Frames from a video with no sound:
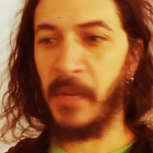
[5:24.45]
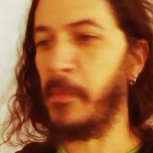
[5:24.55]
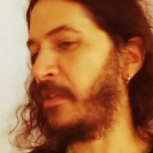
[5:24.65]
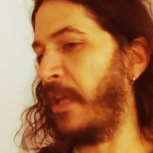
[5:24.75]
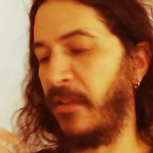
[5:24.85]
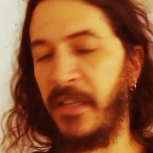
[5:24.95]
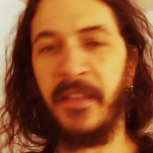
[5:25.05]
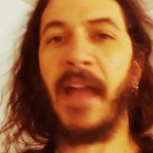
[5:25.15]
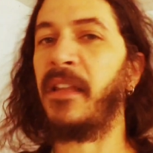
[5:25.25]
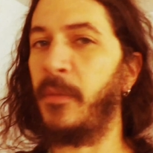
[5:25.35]
I mean, that's
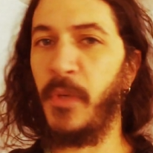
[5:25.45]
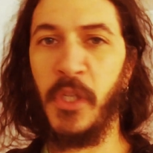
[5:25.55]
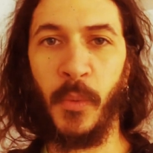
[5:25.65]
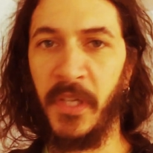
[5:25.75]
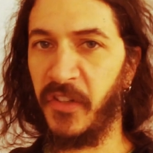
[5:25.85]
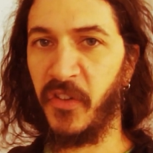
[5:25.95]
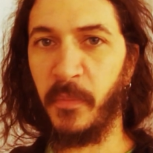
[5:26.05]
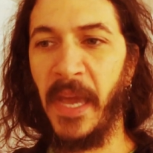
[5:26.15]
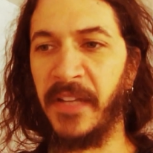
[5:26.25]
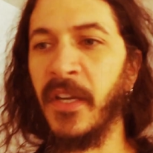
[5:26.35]
exactly what you would
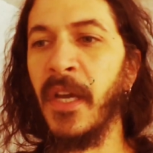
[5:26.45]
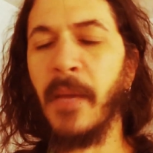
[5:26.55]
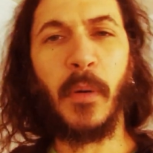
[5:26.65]
expect.